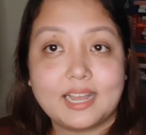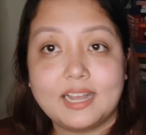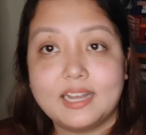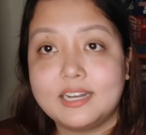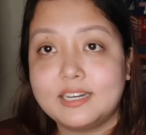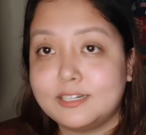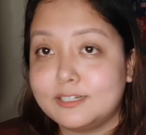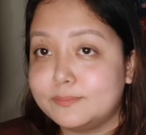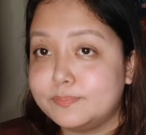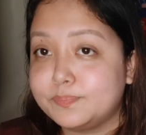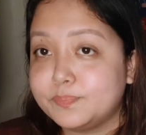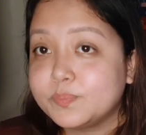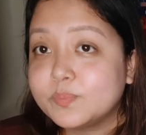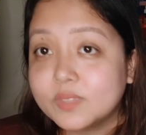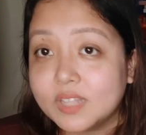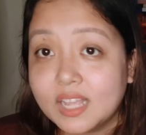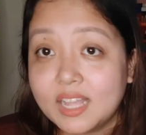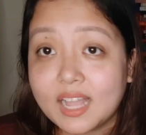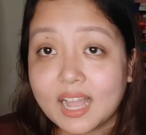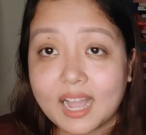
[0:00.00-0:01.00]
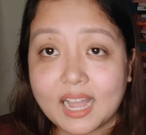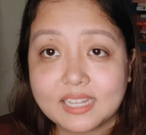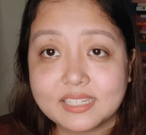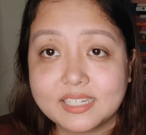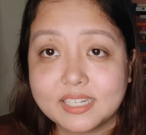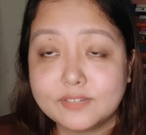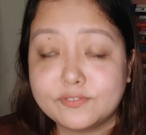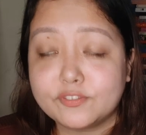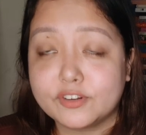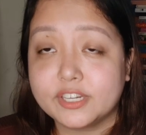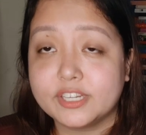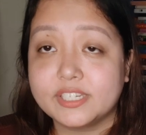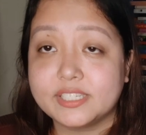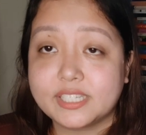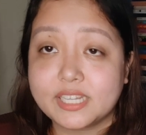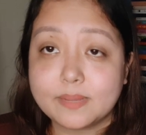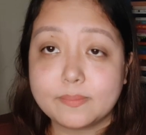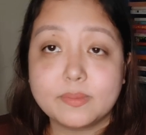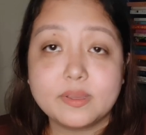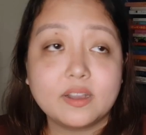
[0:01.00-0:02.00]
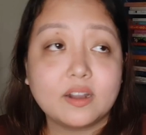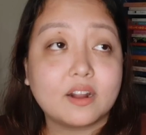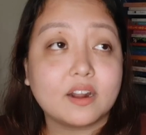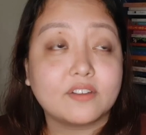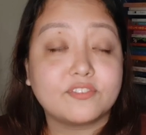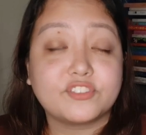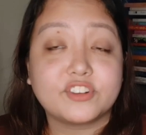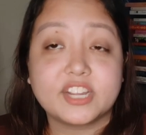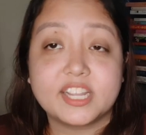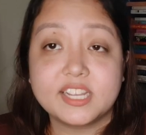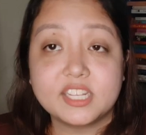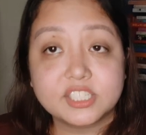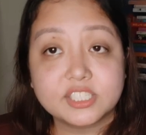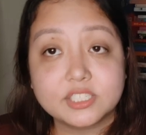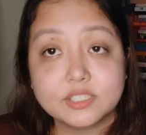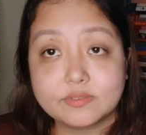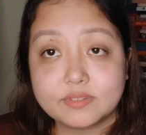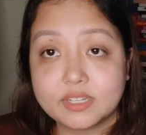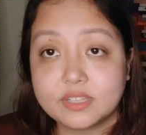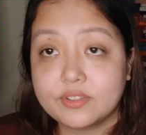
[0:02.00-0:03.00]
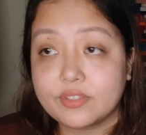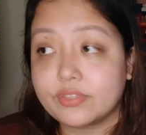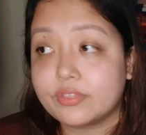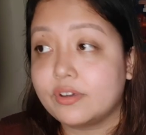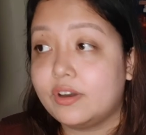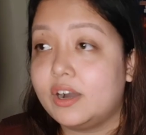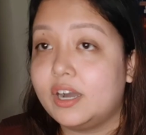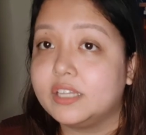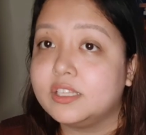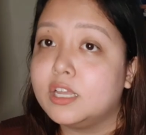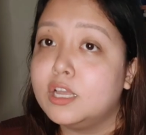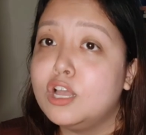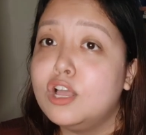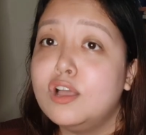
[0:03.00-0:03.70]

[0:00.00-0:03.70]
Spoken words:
added for your TBR, for Asian Readathon,